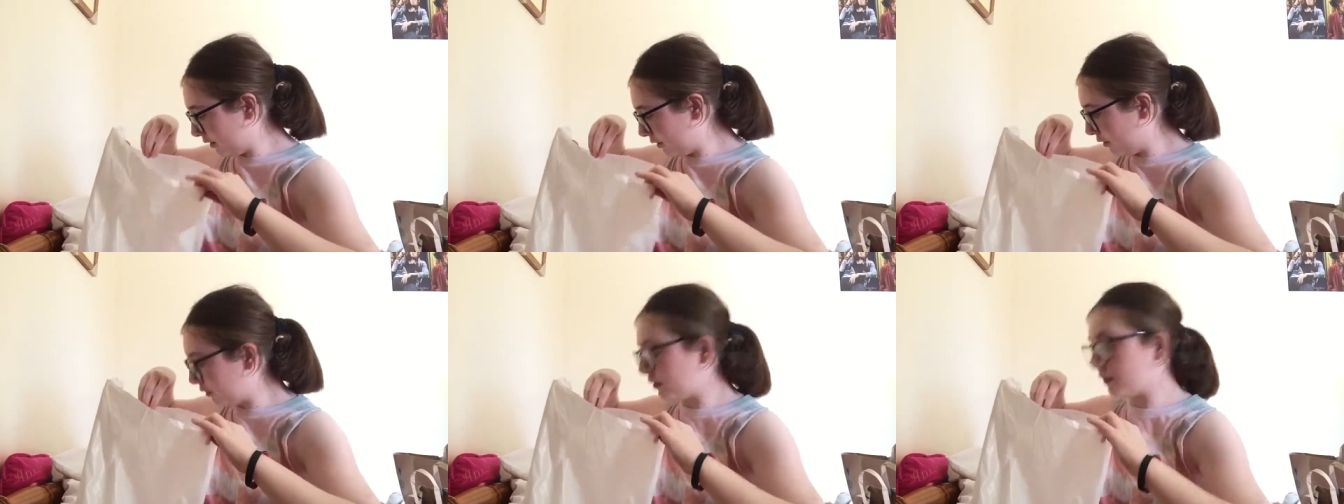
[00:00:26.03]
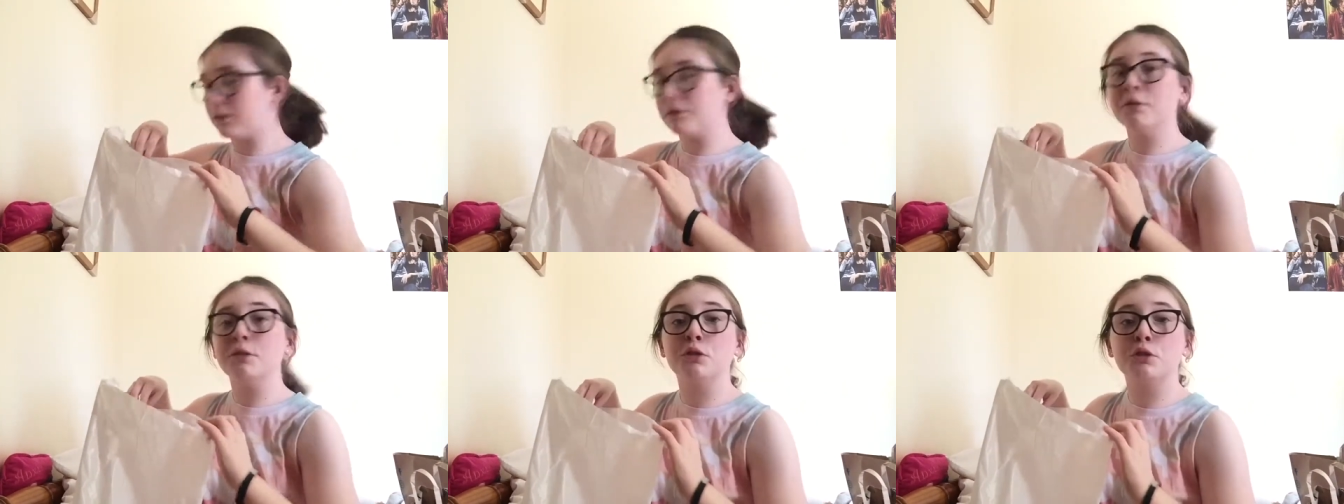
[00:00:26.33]
two
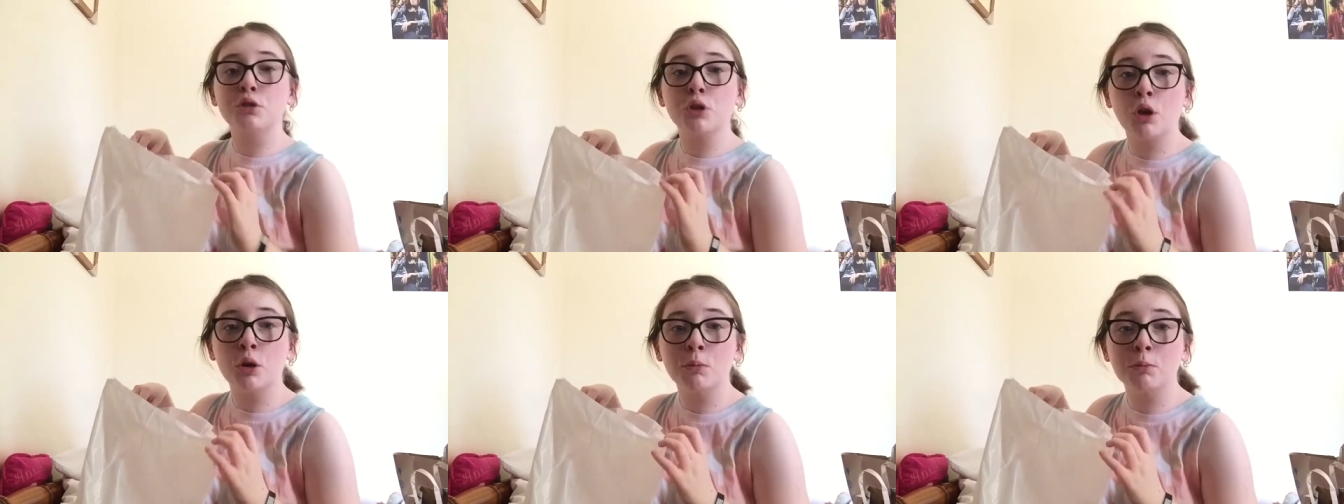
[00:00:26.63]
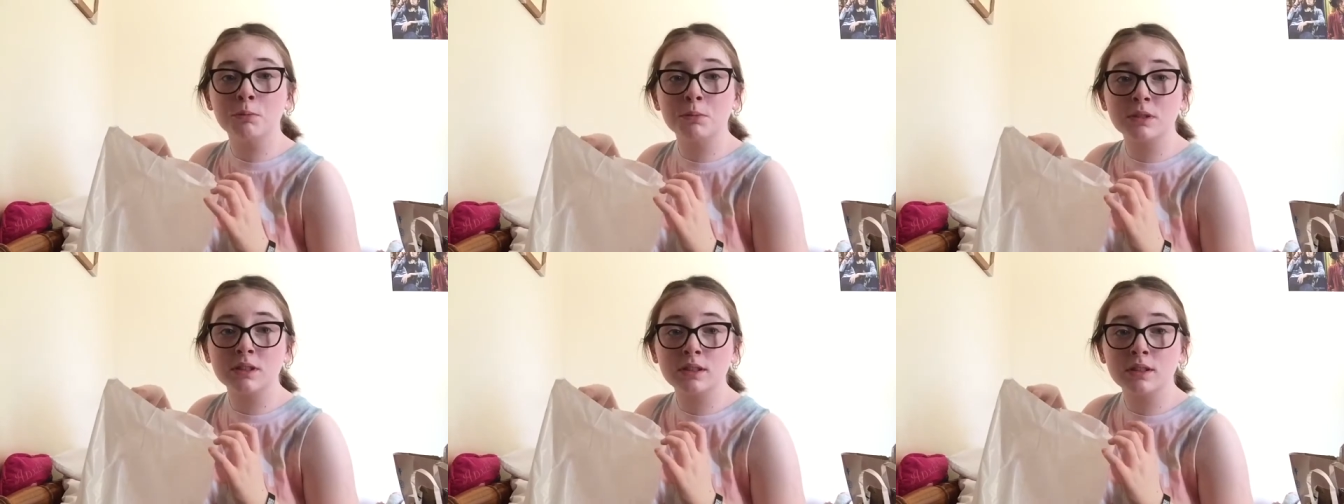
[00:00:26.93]
different
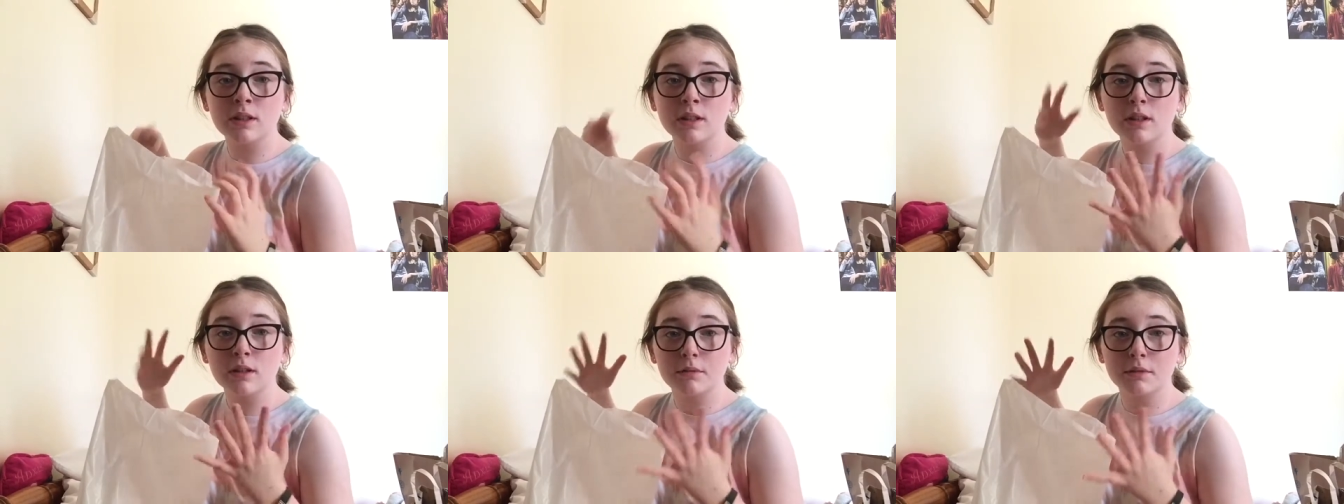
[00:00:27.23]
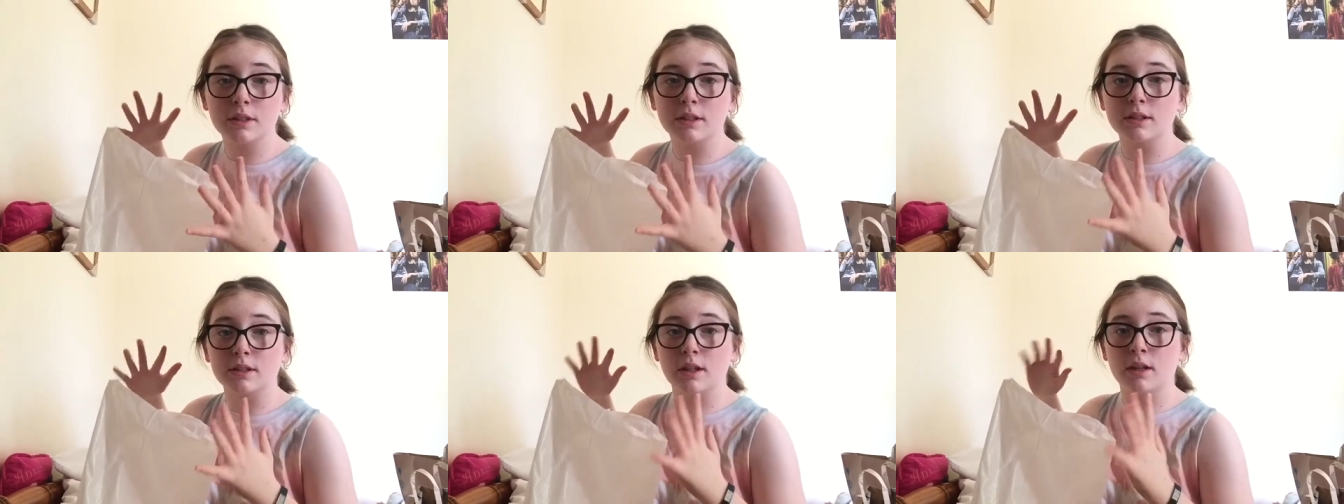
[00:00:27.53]
shops
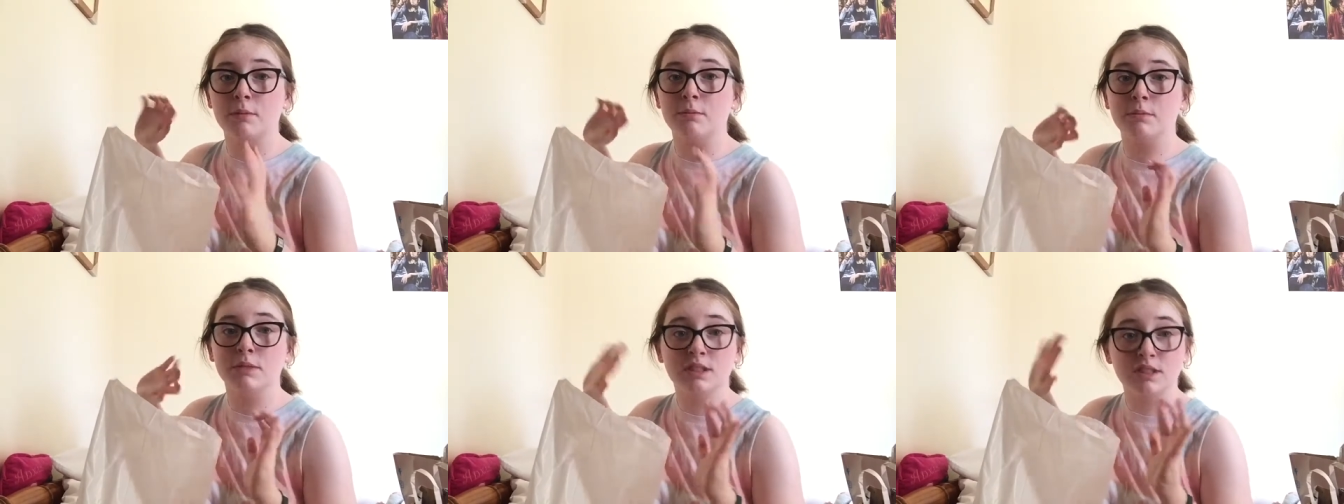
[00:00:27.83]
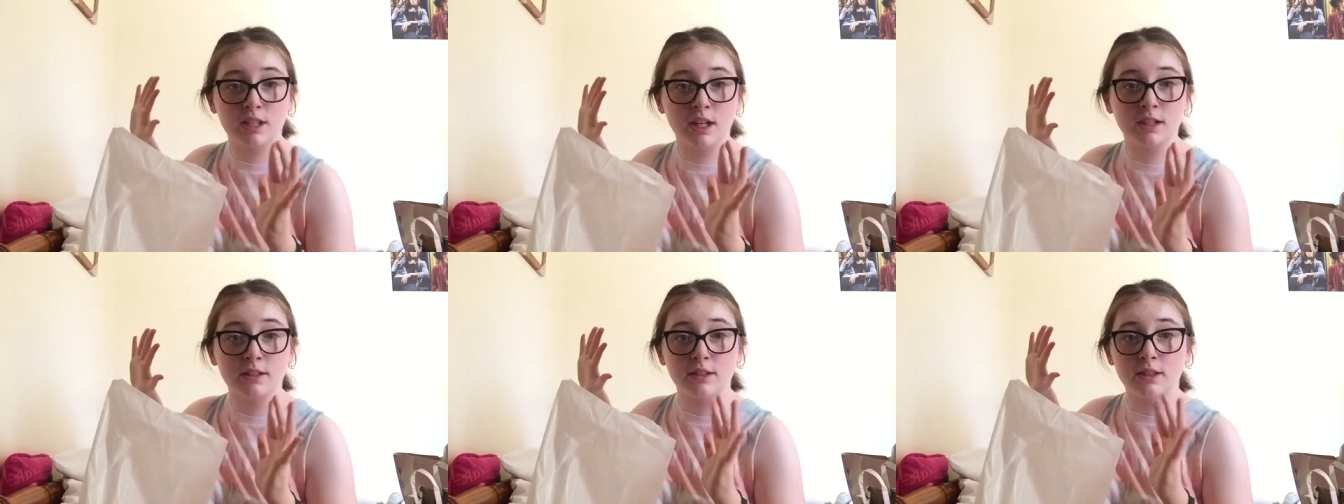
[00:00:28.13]
because I'm
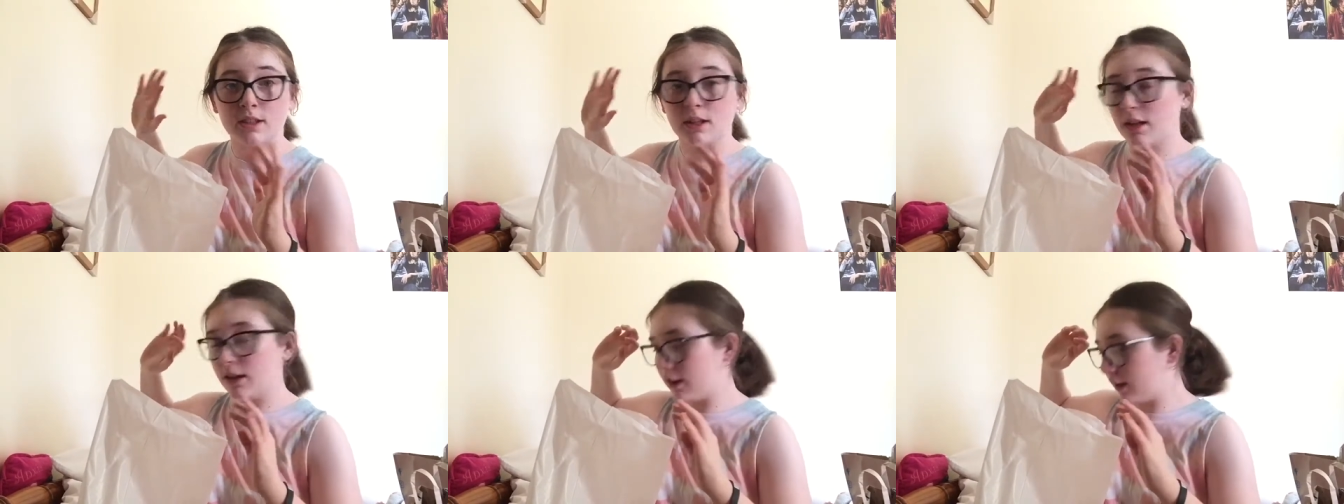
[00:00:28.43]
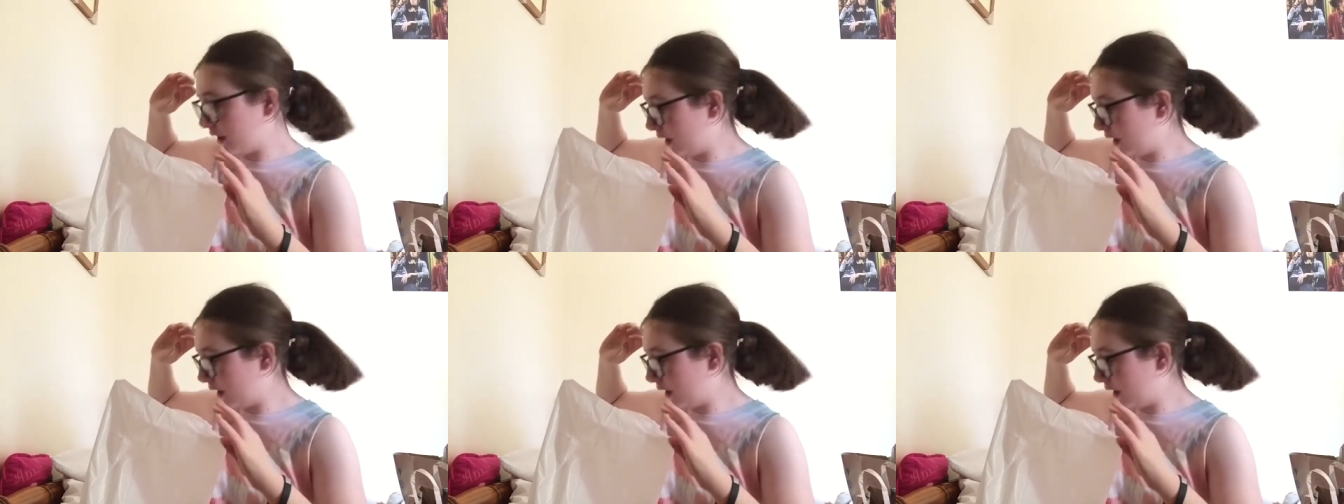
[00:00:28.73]
snazzy like